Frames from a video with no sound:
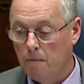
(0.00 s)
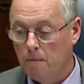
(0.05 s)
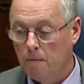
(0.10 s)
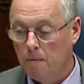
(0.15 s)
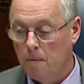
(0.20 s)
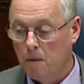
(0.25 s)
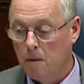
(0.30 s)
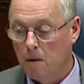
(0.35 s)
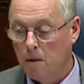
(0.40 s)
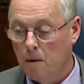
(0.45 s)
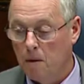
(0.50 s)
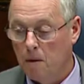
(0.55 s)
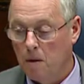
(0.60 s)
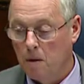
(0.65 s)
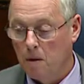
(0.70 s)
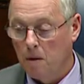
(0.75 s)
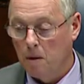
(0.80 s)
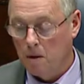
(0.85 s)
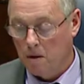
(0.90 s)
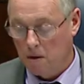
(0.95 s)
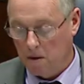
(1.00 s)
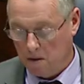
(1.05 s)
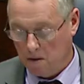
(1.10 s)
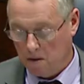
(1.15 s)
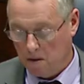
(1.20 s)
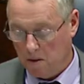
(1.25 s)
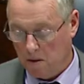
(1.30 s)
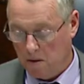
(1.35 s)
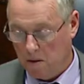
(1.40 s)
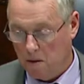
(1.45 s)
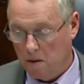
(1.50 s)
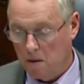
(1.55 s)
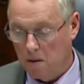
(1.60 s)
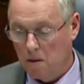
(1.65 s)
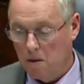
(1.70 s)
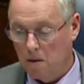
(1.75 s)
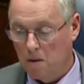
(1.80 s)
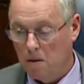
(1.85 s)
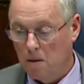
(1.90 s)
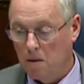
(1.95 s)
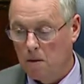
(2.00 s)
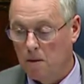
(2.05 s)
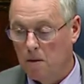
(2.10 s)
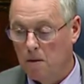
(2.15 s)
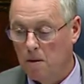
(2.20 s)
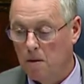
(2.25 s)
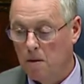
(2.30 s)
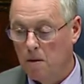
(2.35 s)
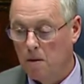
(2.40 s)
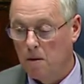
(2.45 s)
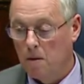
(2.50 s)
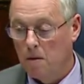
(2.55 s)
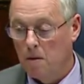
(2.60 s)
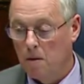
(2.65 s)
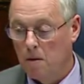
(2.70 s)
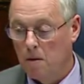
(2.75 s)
(silent)